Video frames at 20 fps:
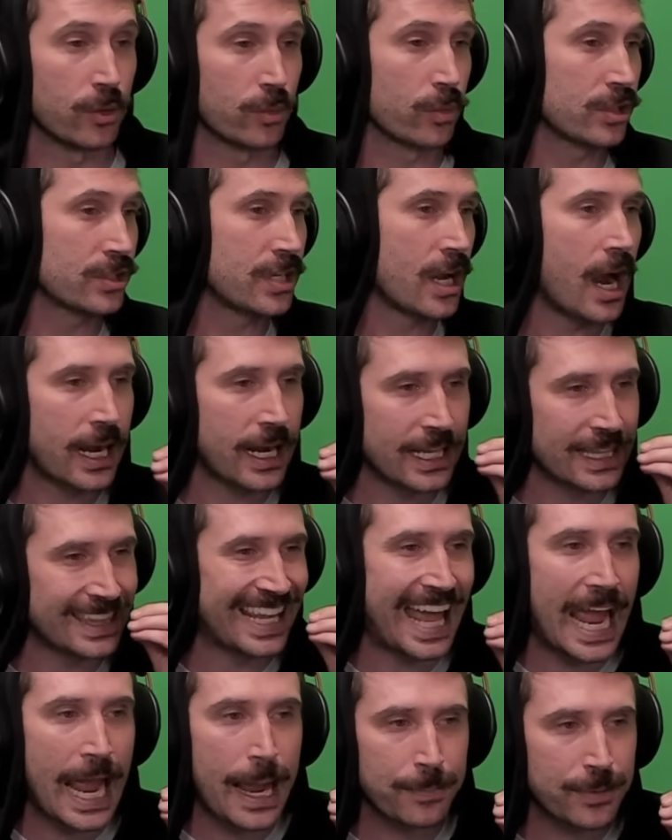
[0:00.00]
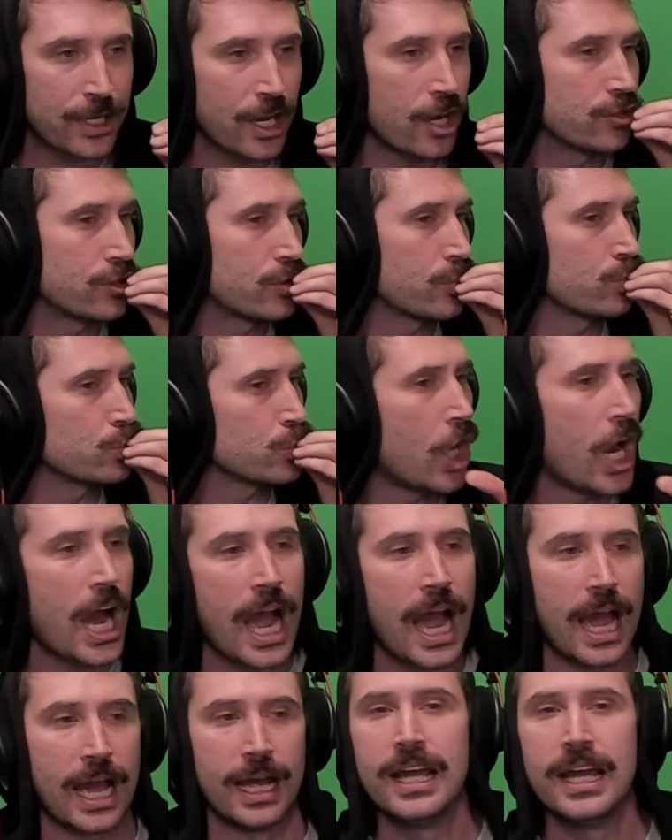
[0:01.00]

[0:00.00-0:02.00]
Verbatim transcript: we're talking lab coats, mwah,